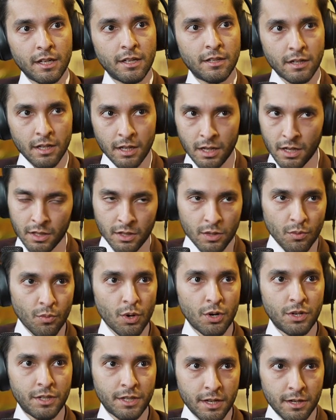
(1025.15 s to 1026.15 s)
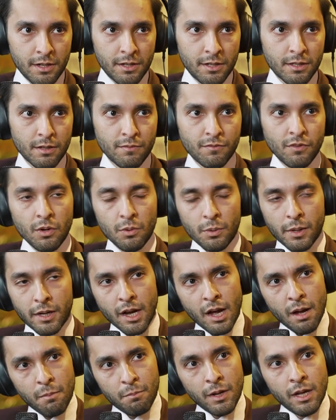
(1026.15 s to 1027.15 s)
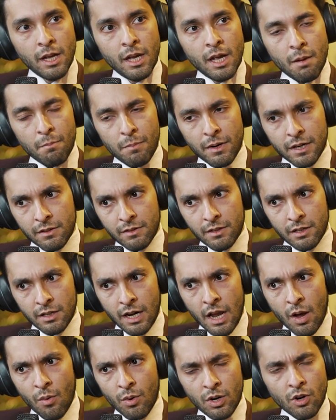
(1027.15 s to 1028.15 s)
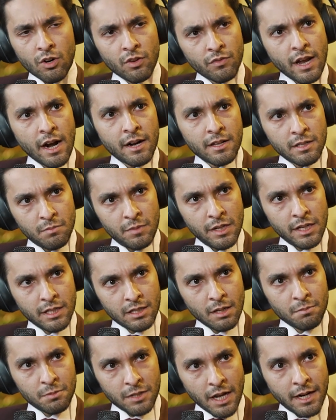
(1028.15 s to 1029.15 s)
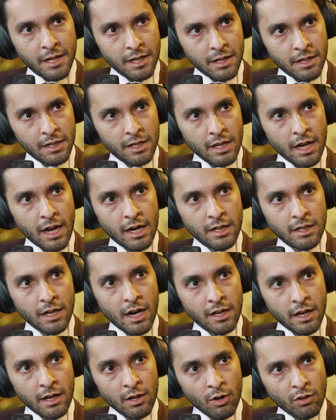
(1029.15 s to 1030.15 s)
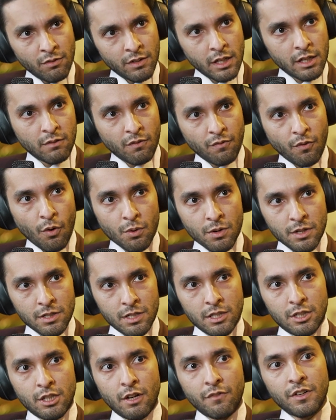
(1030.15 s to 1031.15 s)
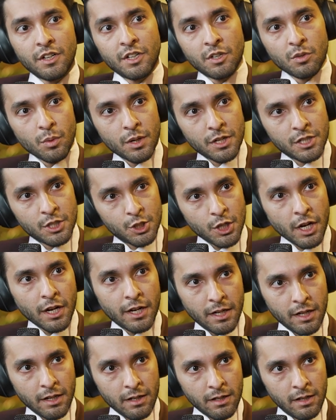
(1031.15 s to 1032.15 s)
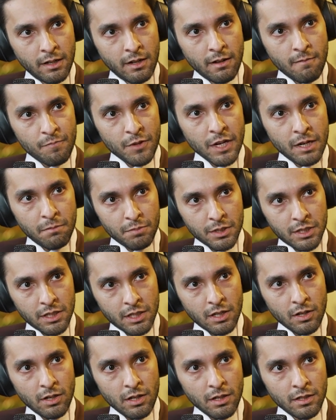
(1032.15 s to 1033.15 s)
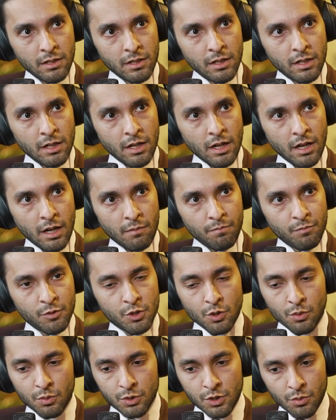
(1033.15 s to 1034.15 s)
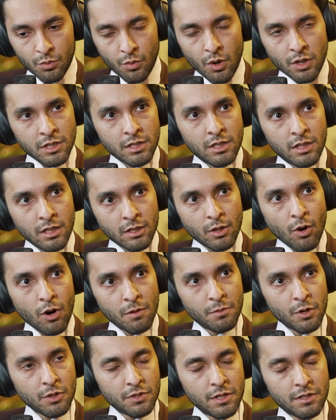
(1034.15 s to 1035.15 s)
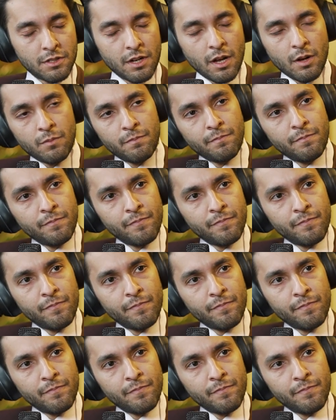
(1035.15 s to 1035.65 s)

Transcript: and then the war on terrorism following up. But now a lot of that is being subsided, and a lot of this focus is shifting towards China in particular. So what's the thought process now?